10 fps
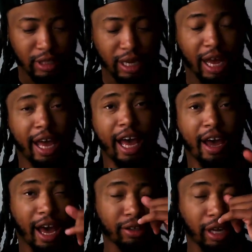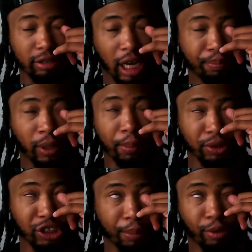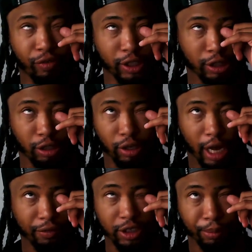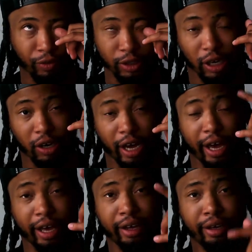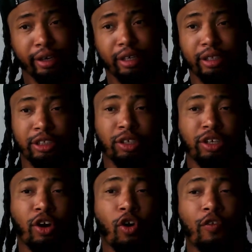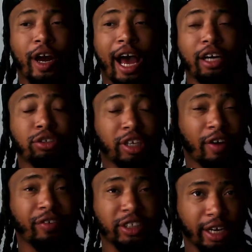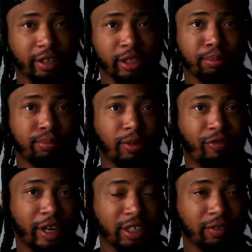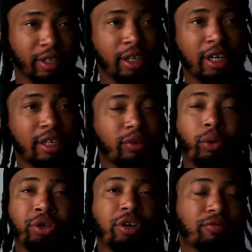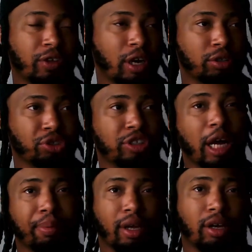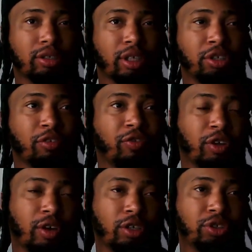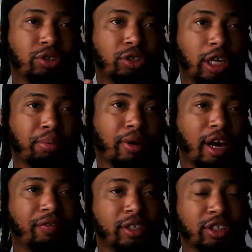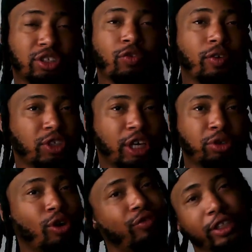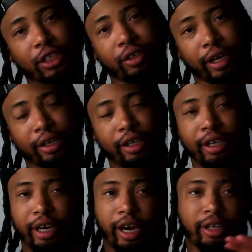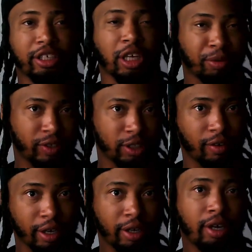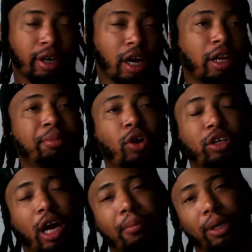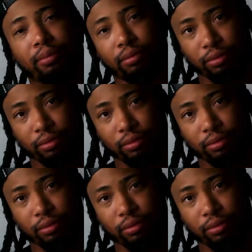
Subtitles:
I'll put up a separate video. I have a separate video I'll add that's gonna go over how to use the FX Calculator effectively, where you can figure out your stop loss and you can figure out your take profit and so forth. So I'll do a whole video on that in a separate video, right? Let me know in the comment